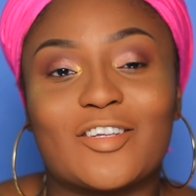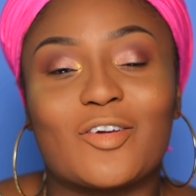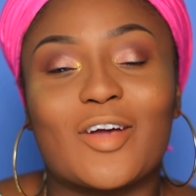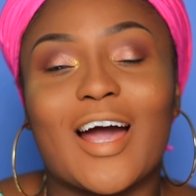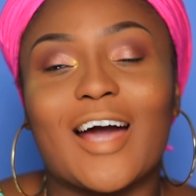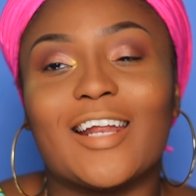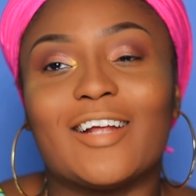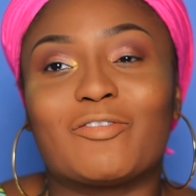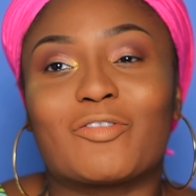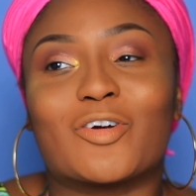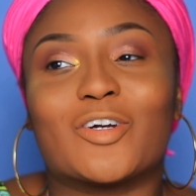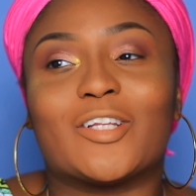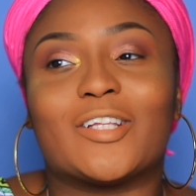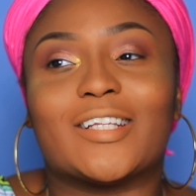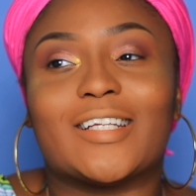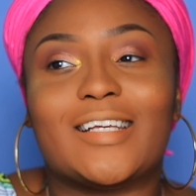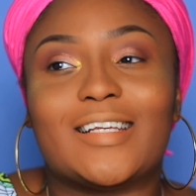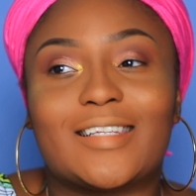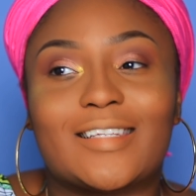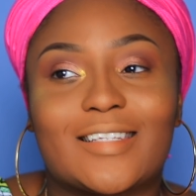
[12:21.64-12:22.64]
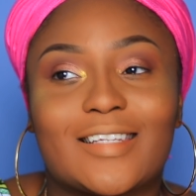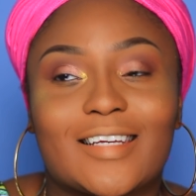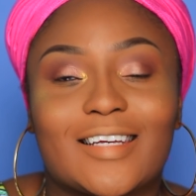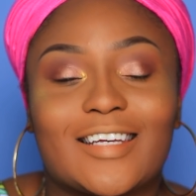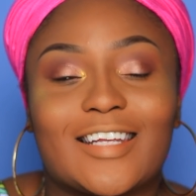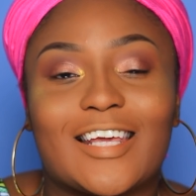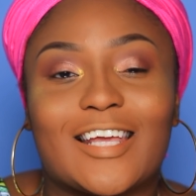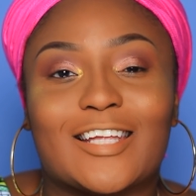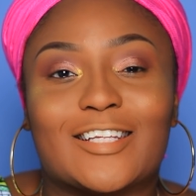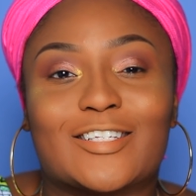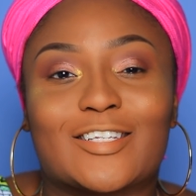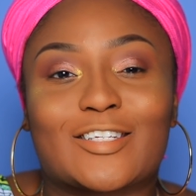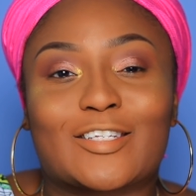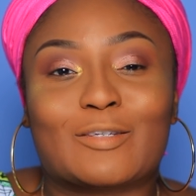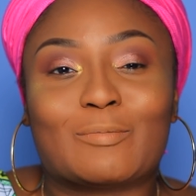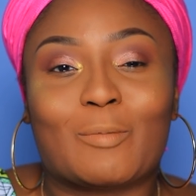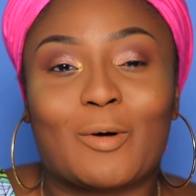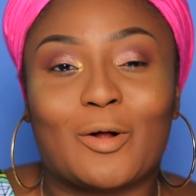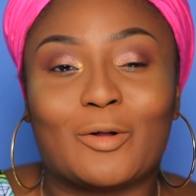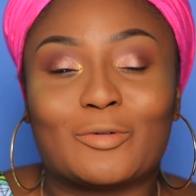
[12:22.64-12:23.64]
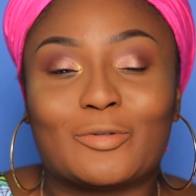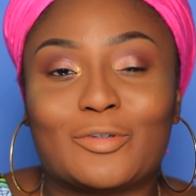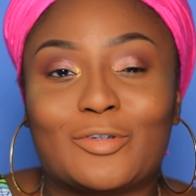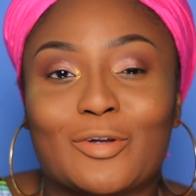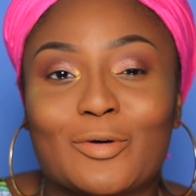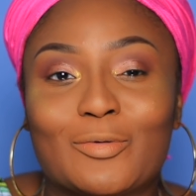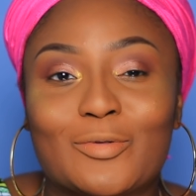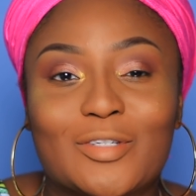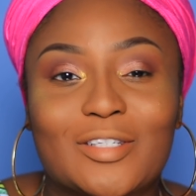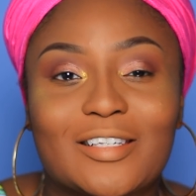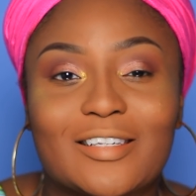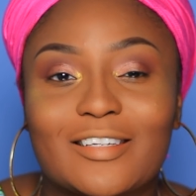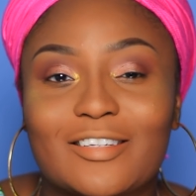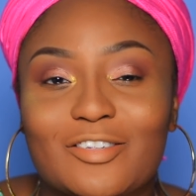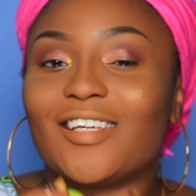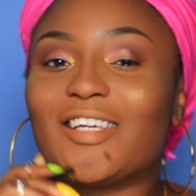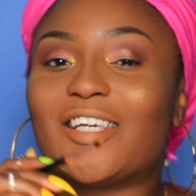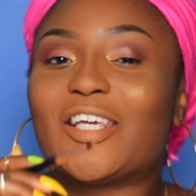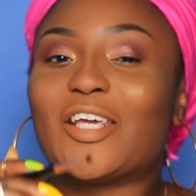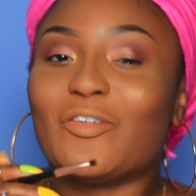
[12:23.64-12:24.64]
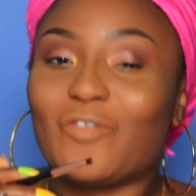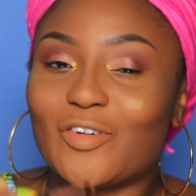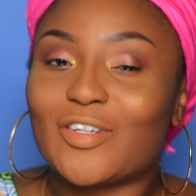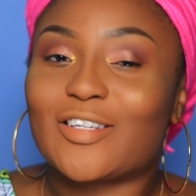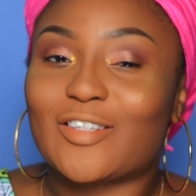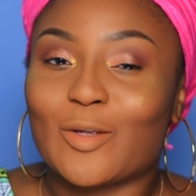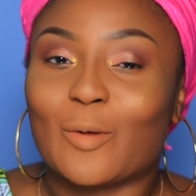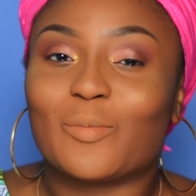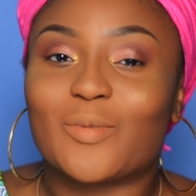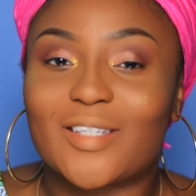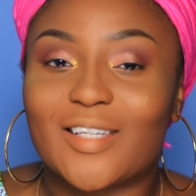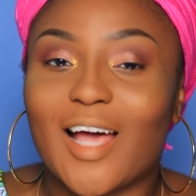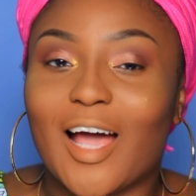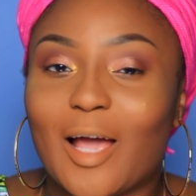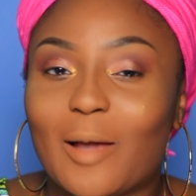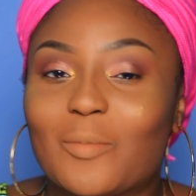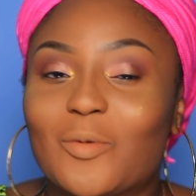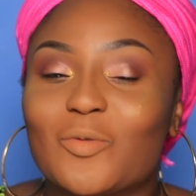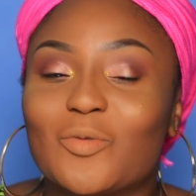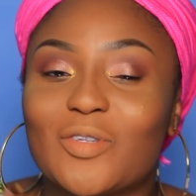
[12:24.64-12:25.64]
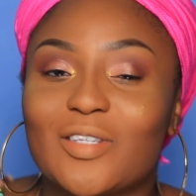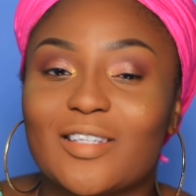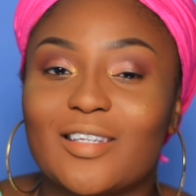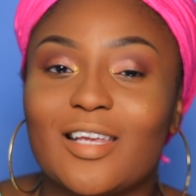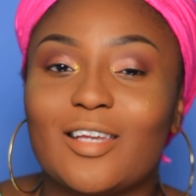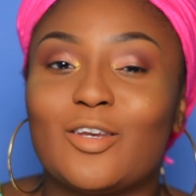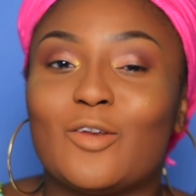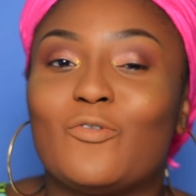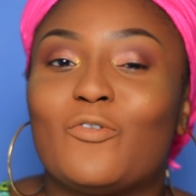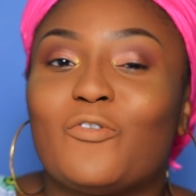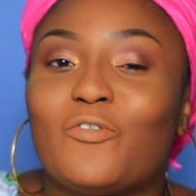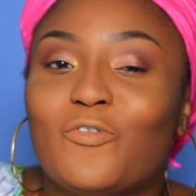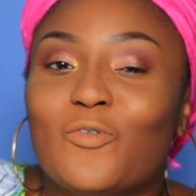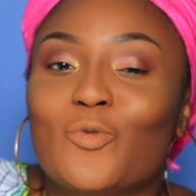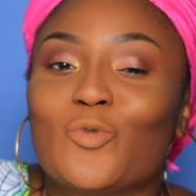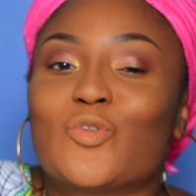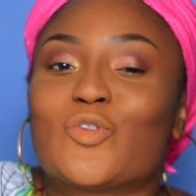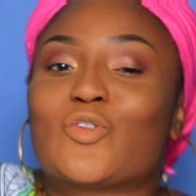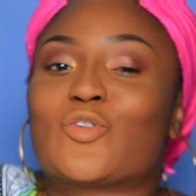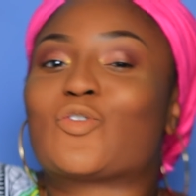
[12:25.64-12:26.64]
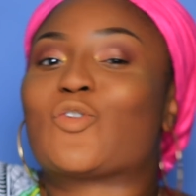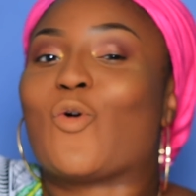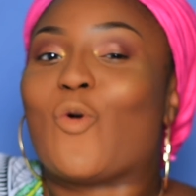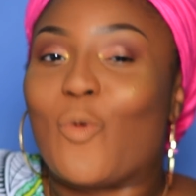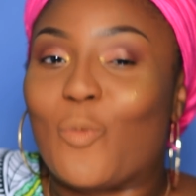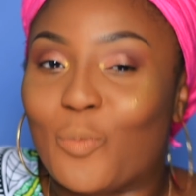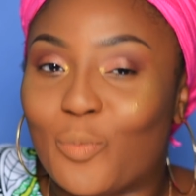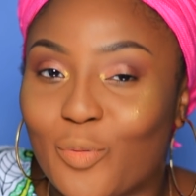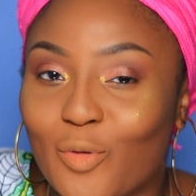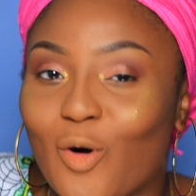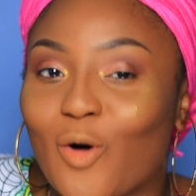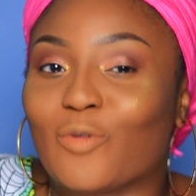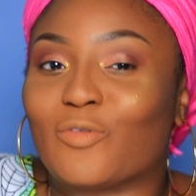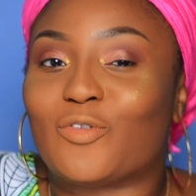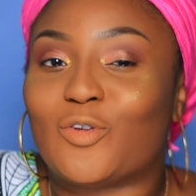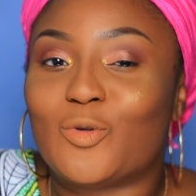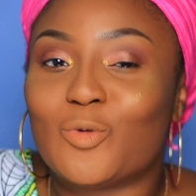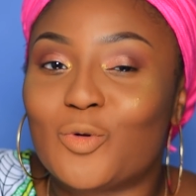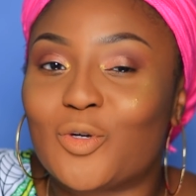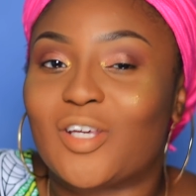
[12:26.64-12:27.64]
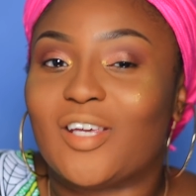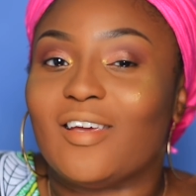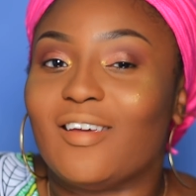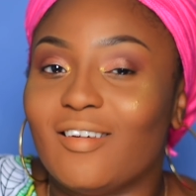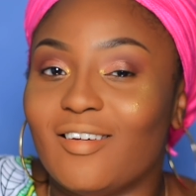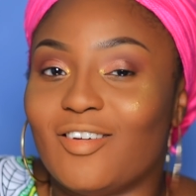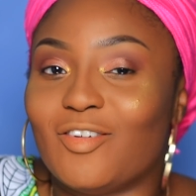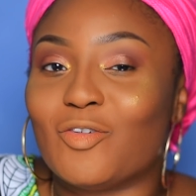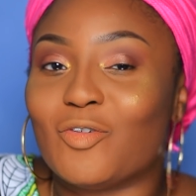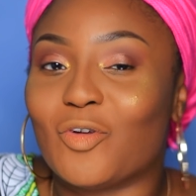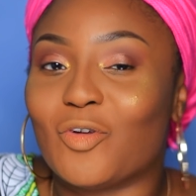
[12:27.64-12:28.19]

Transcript: You gotta release it in small doses. Give it some time. You see the full scope of Youkeyy, you